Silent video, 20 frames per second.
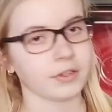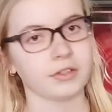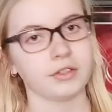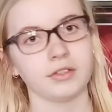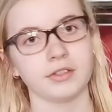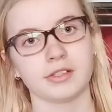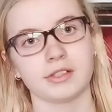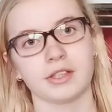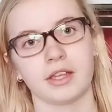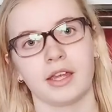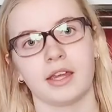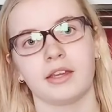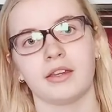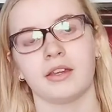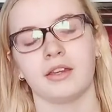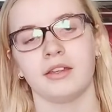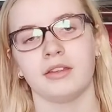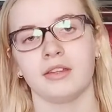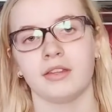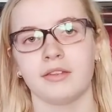to sand
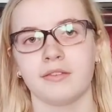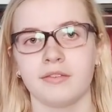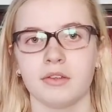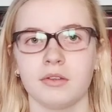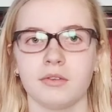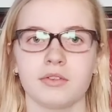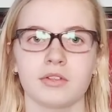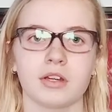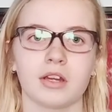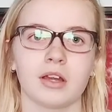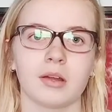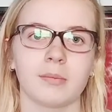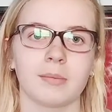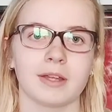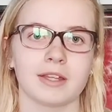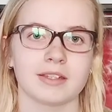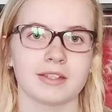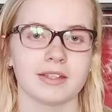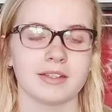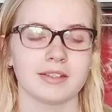in the future,
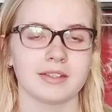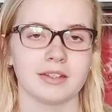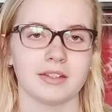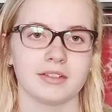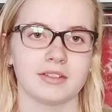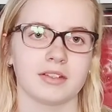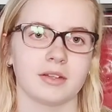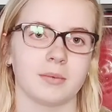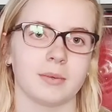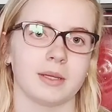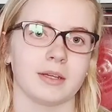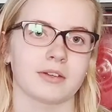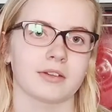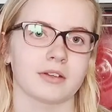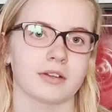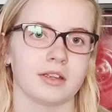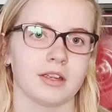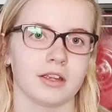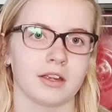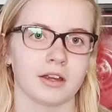but since it is the winter
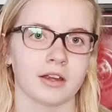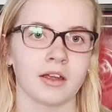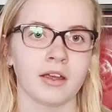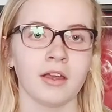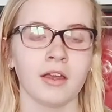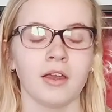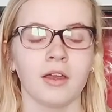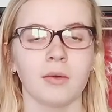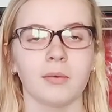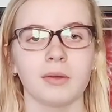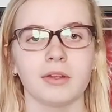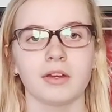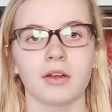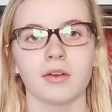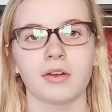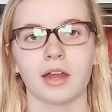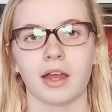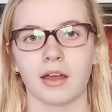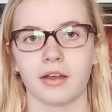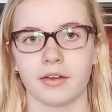here, we
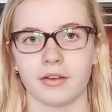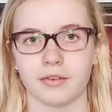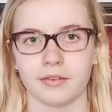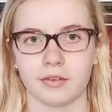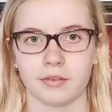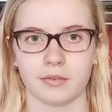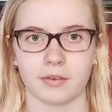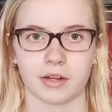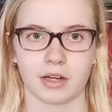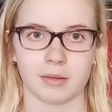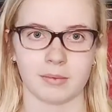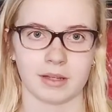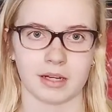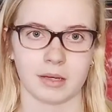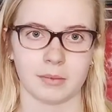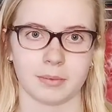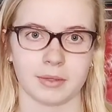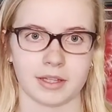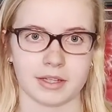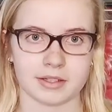don't have very many
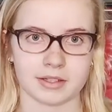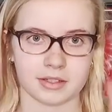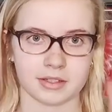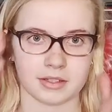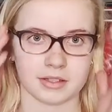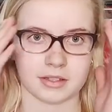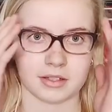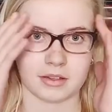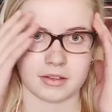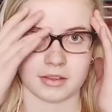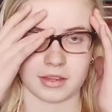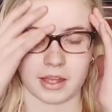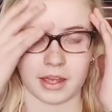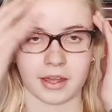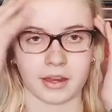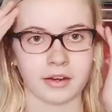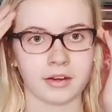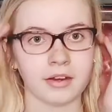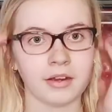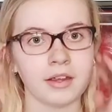places
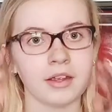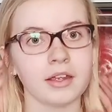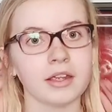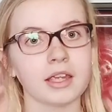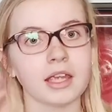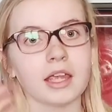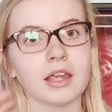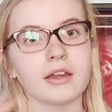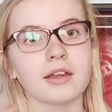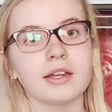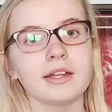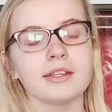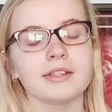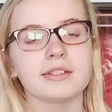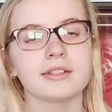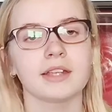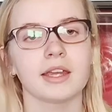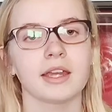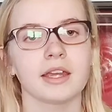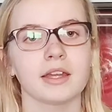that carry
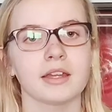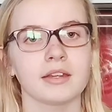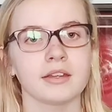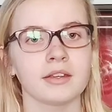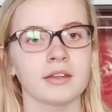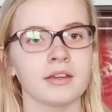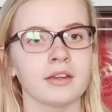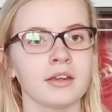sand.